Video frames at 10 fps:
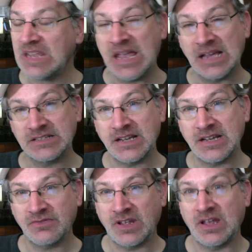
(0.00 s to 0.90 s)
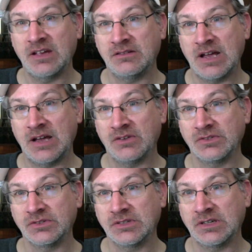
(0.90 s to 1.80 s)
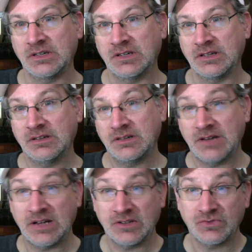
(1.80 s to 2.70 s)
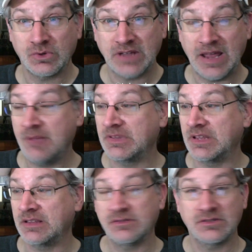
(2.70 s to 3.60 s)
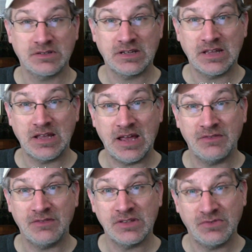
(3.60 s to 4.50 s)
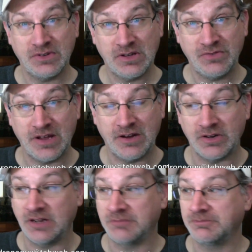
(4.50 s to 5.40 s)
as the FAA allows uh, allows for it to happen. And it looks like they have in the Philadelphia area.